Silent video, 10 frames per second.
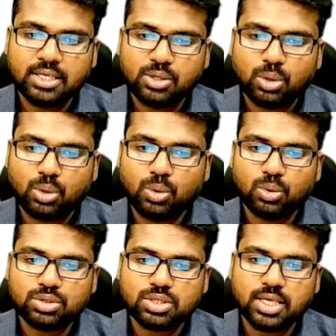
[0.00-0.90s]

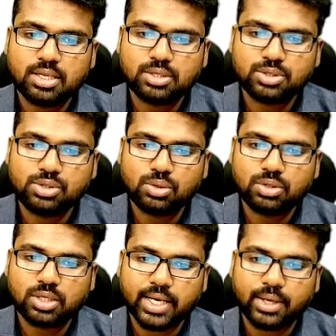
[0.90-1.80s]
coastal zone
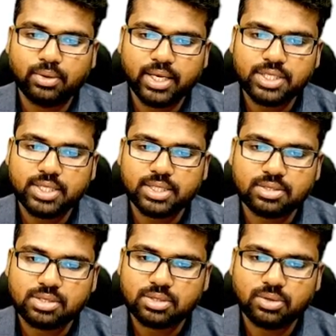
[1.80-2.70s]
regulations,
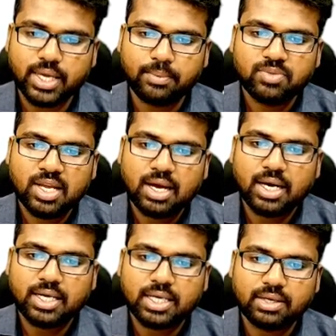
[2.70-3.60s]
okay. Under
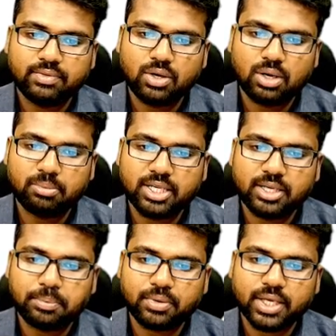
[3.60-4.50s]
Environmental
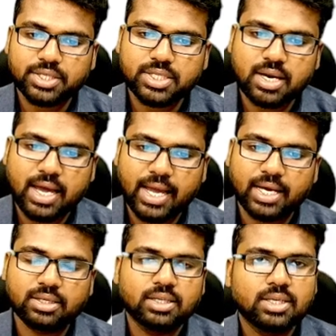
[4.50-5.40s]
Protection Act,
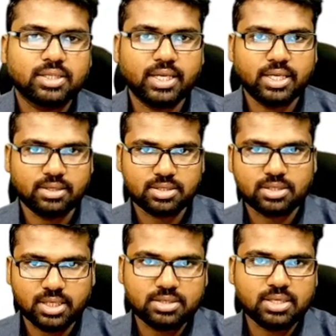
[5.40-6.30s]
there is
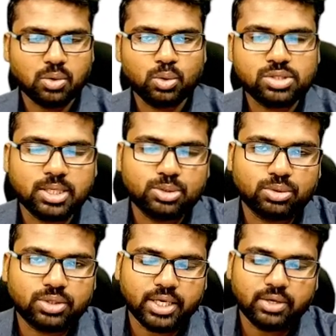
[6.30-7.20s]
this coastal zone
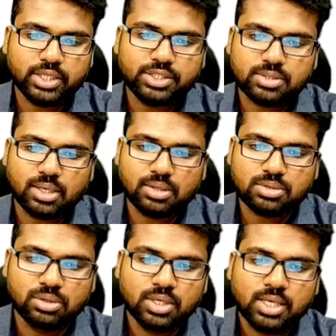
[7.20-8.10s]
regulations also.
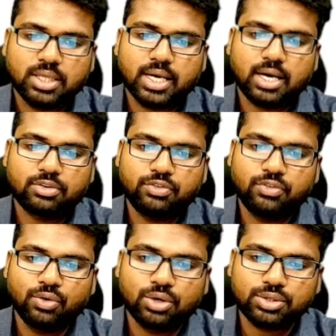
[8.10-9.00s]
There are
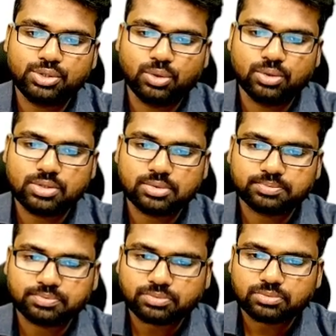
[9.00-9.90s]
4 zones,
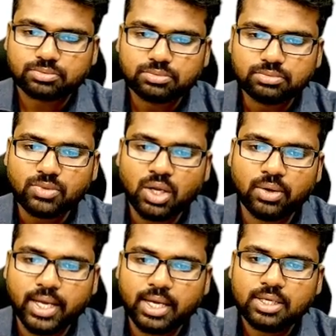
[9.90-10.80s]

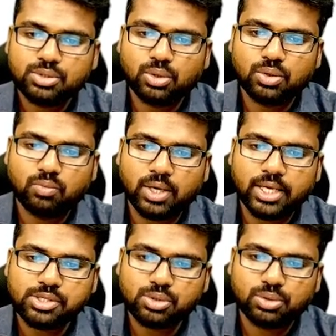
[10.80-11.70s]
okay. Zone 1,
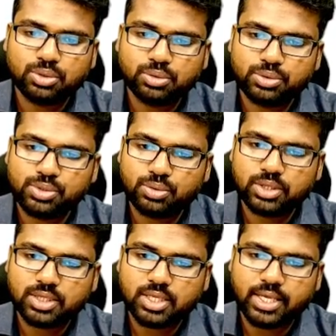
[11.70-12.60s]
zone 2, zone
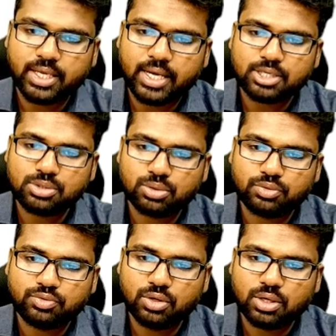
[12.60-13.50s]
3, and zone
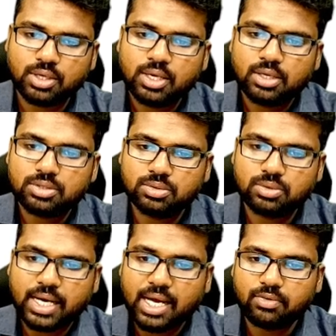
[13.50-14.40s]
4. So I
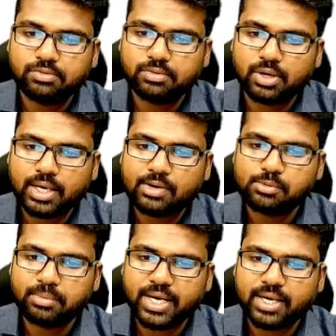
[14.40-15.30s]
have
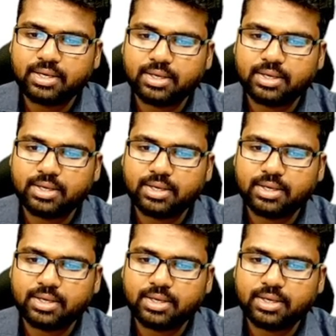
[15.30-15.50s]
made a